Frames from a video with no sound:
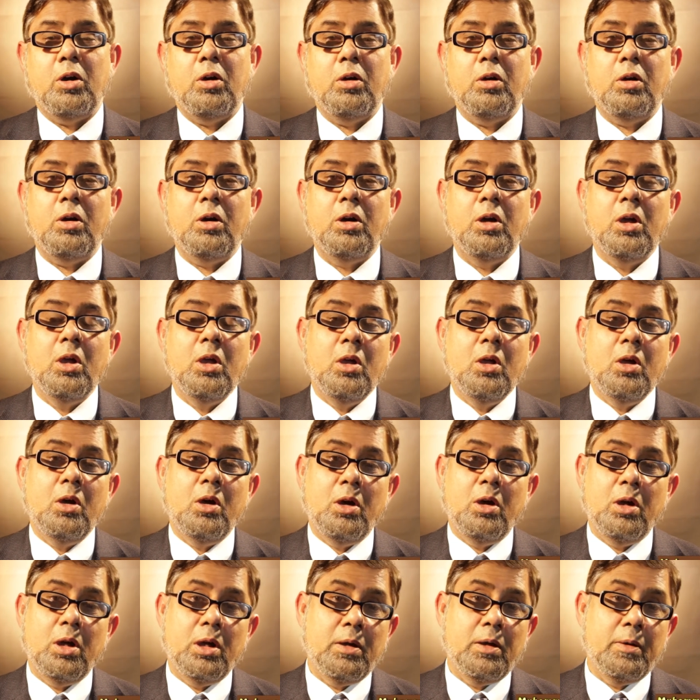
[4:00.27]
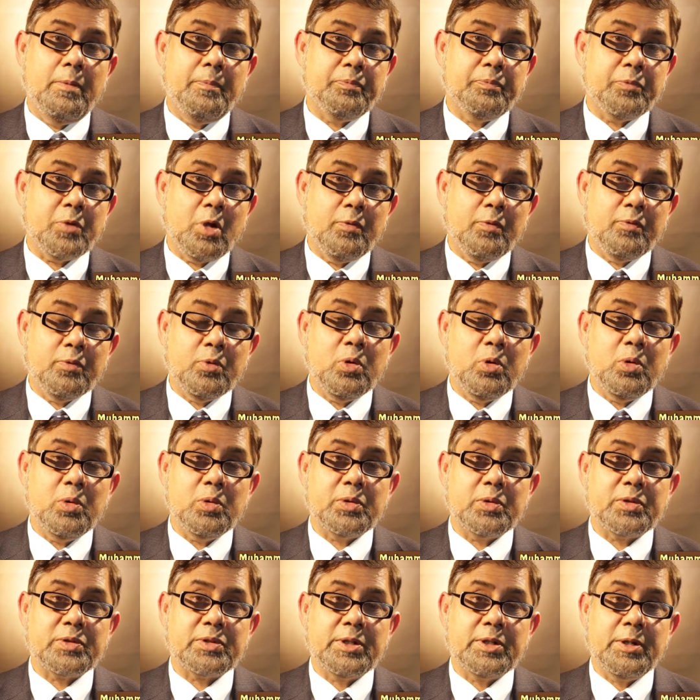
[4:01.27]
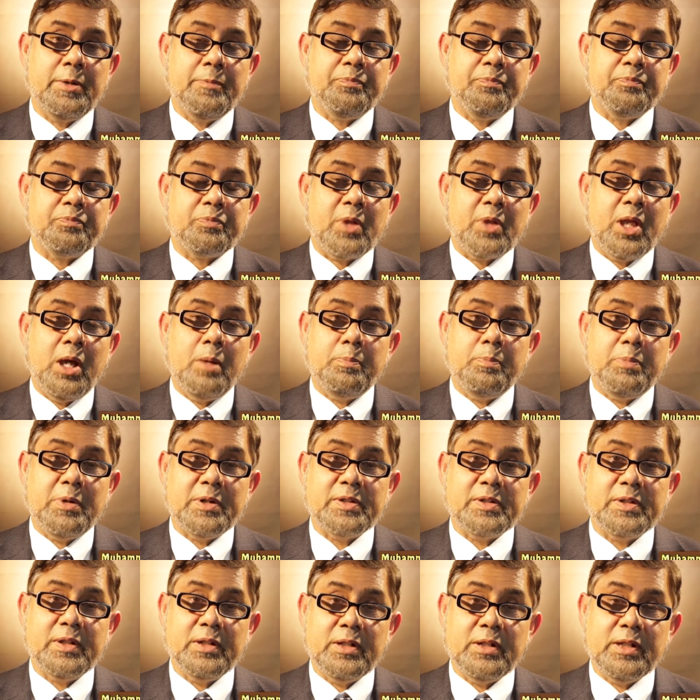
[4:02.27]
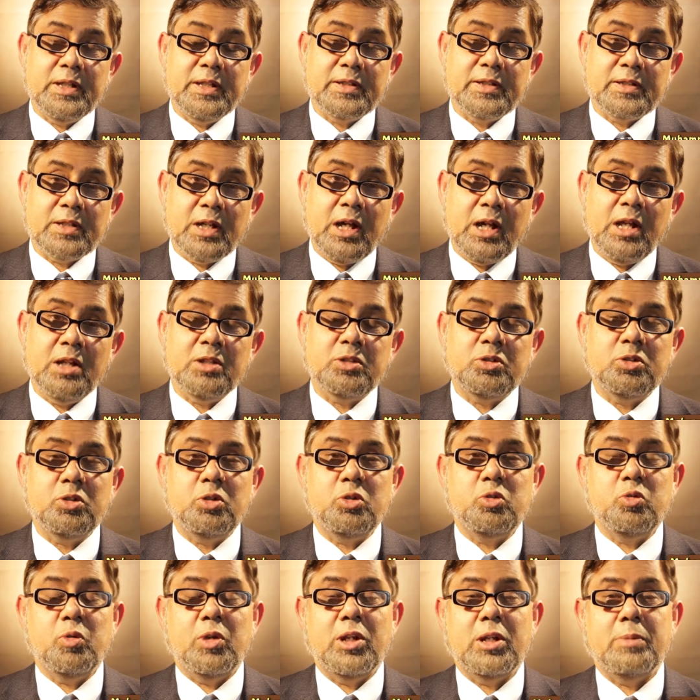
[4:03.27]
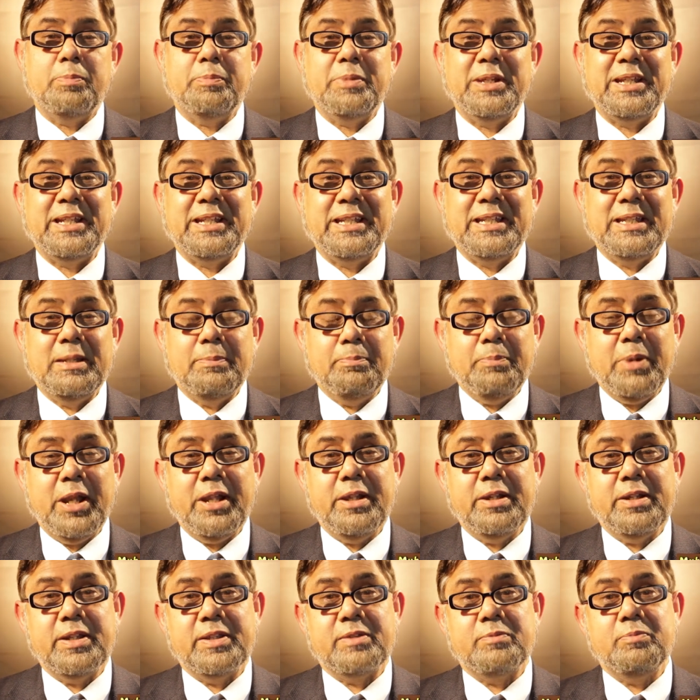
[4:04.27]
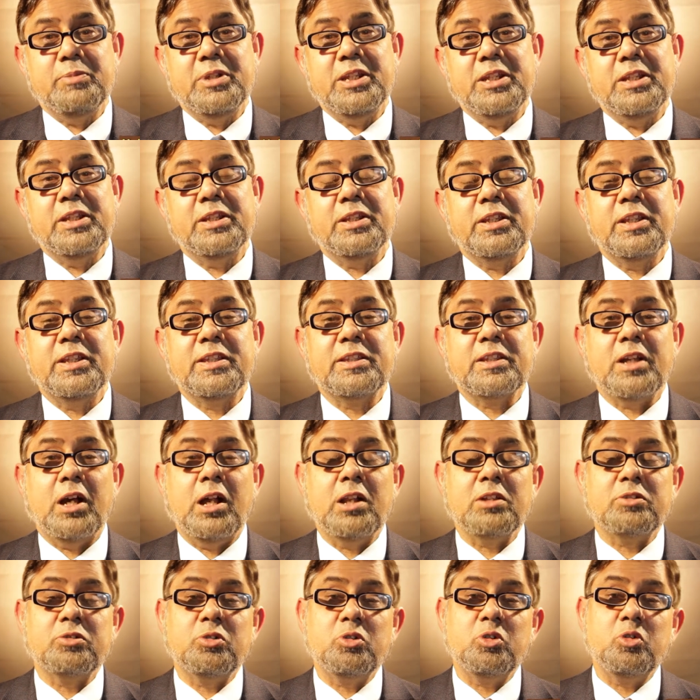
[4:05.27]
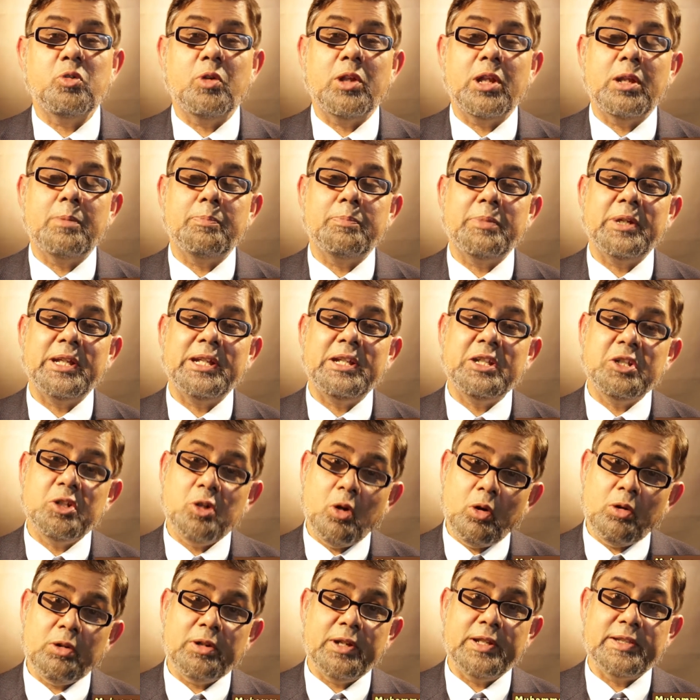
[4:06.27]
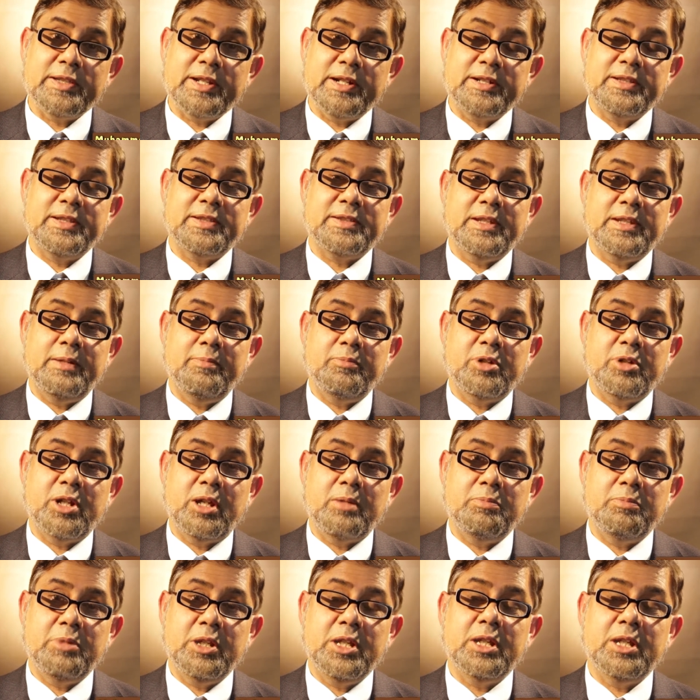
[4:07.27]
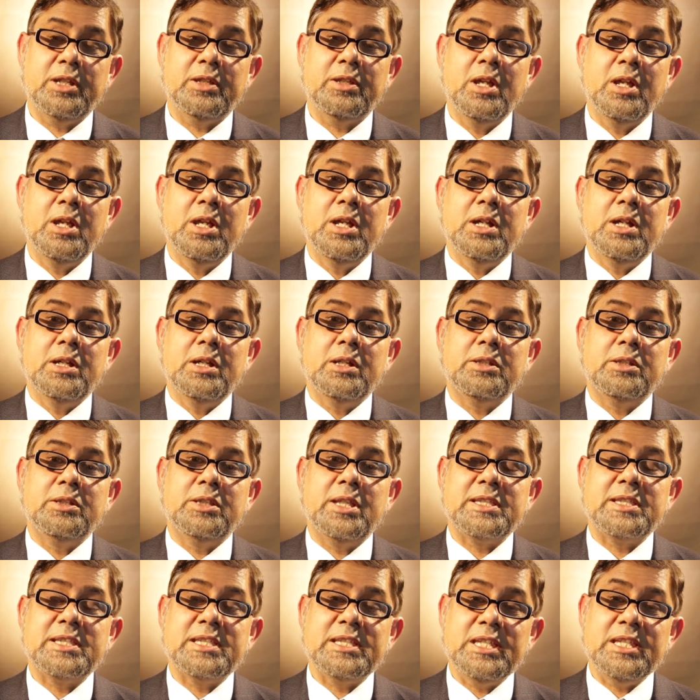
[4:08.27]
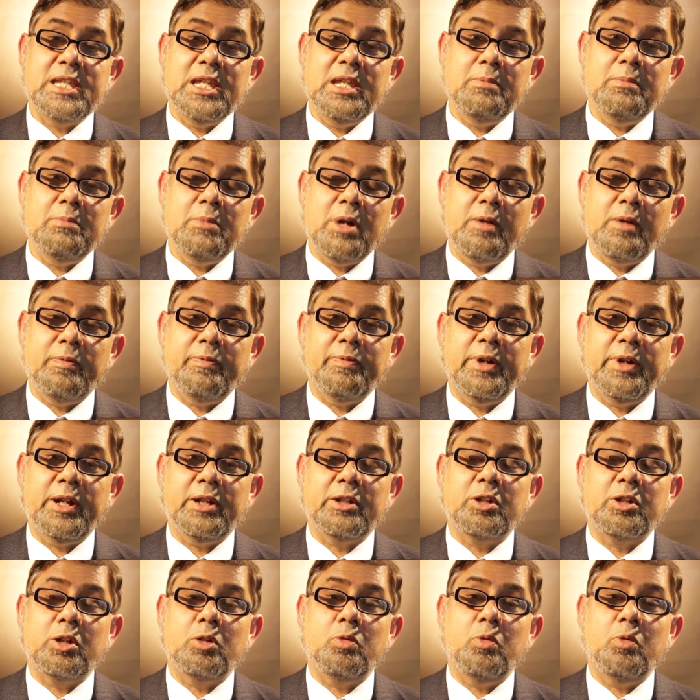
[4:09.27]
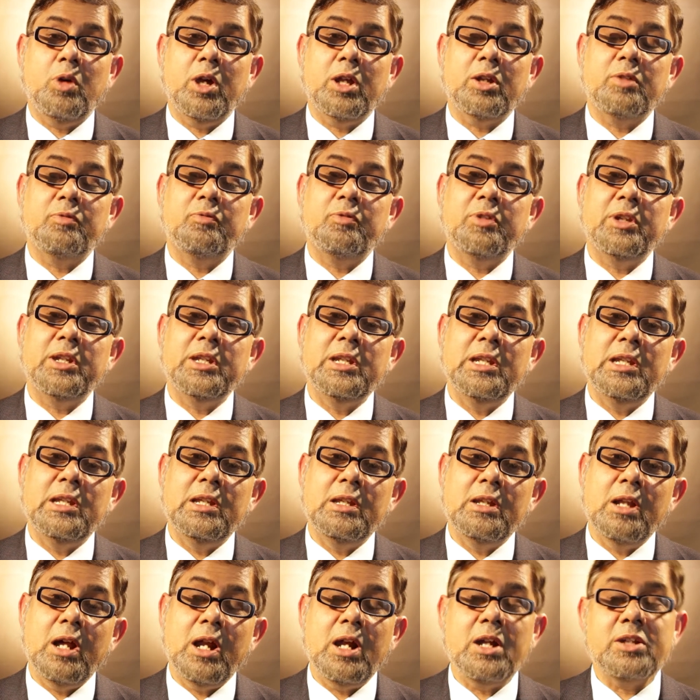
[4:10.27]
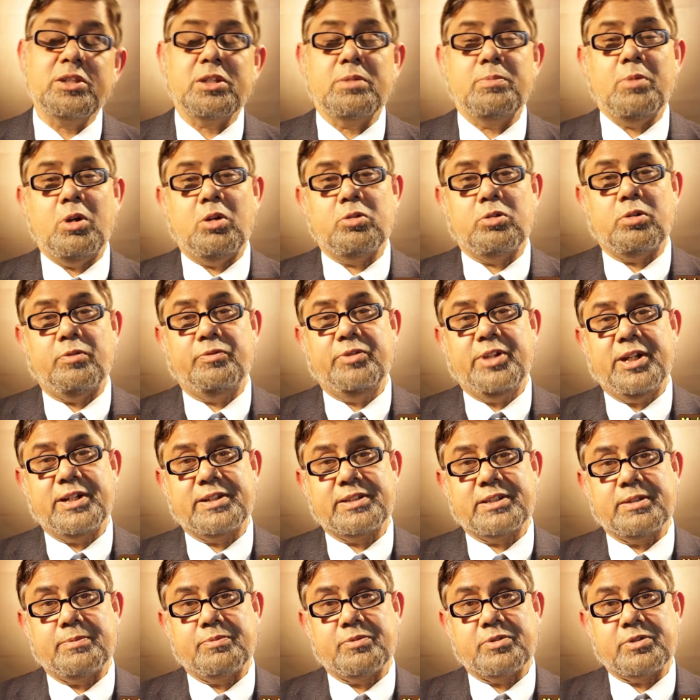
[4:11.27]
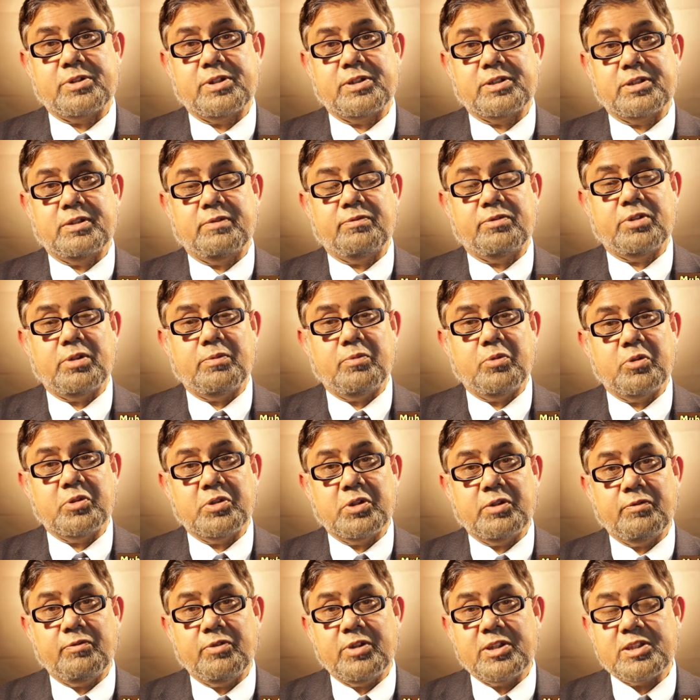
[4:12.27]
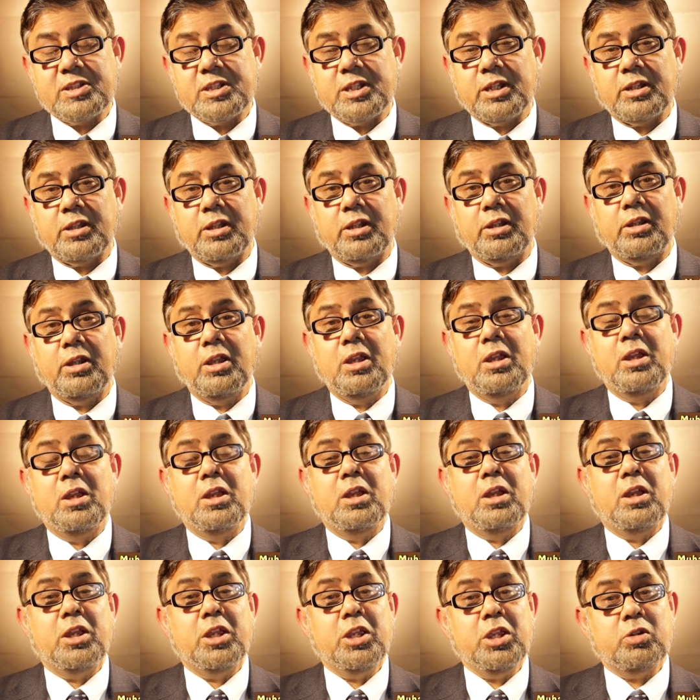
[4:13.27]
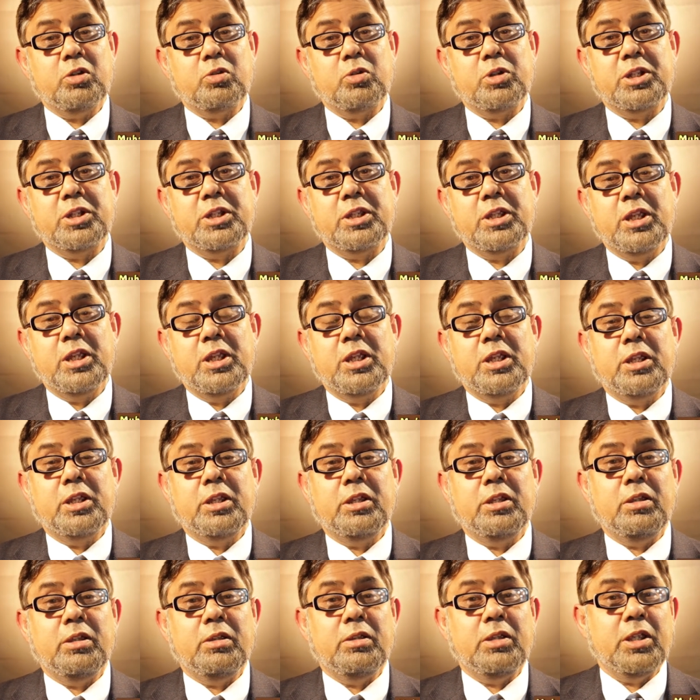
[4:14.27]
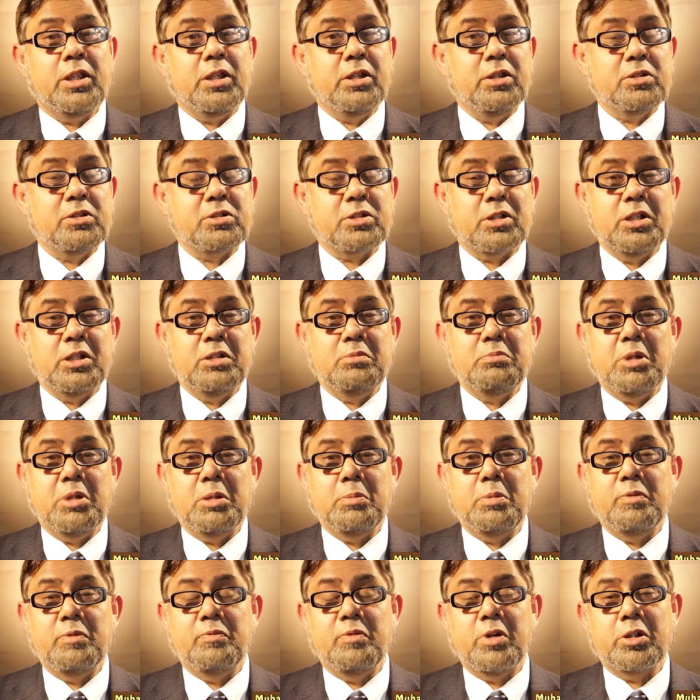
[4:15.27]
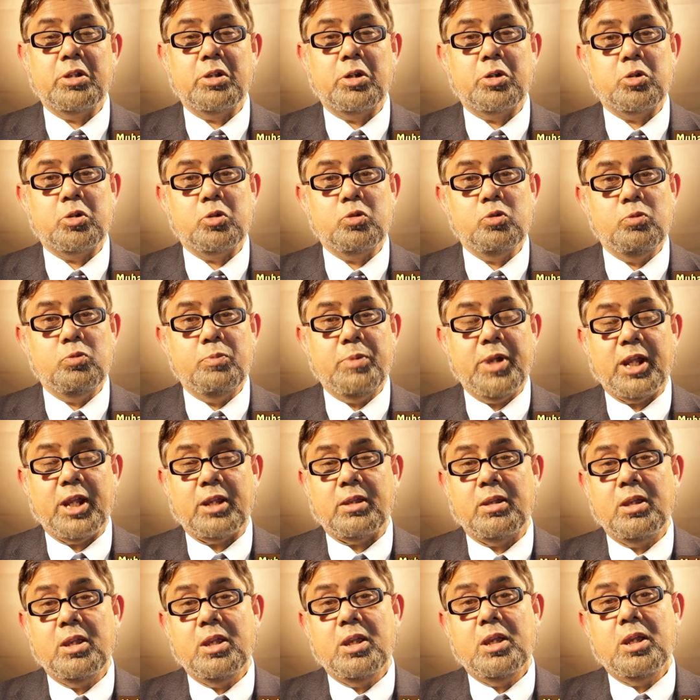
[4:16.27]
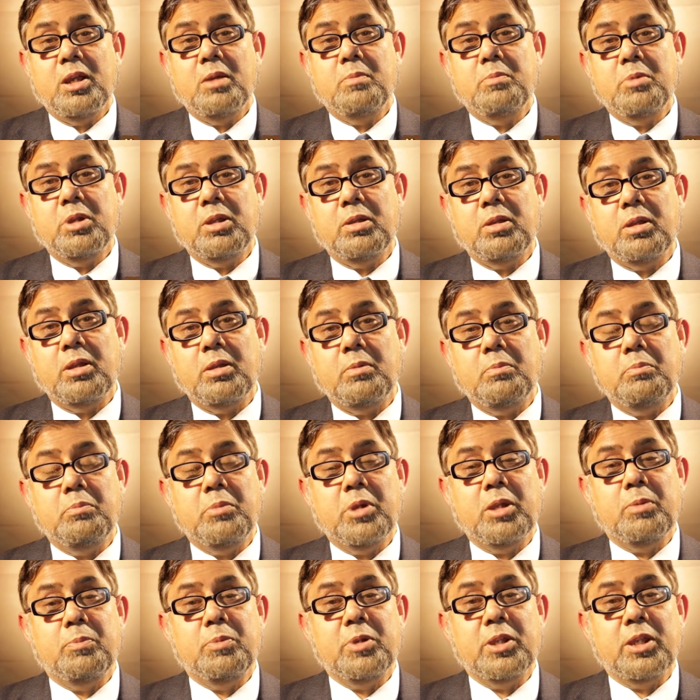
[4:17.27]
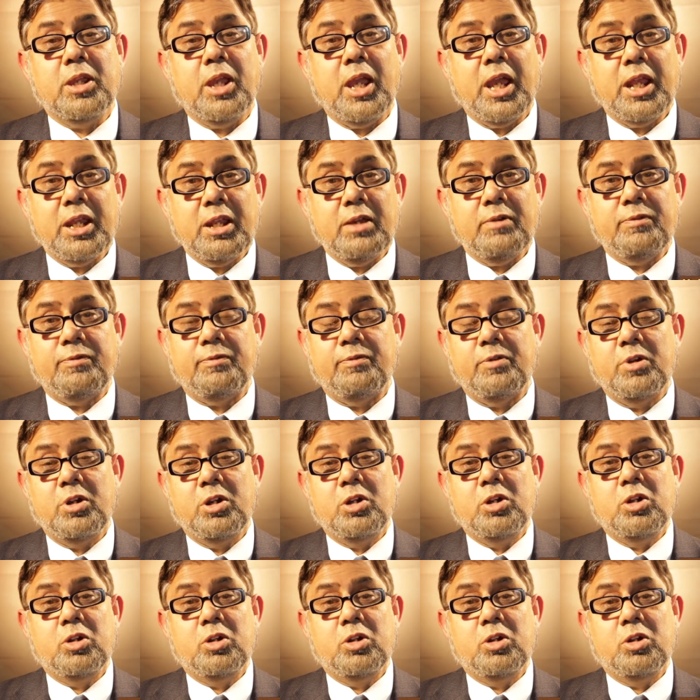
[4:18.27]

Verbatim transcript: uh, uh, um, of course, a person is also developing dependence, meaning he is also developing tolerance at the same time, meaning the same effect require very large amount of that substance. If suppose if he is taking heroin, he initially maybe one or two back may, may be enough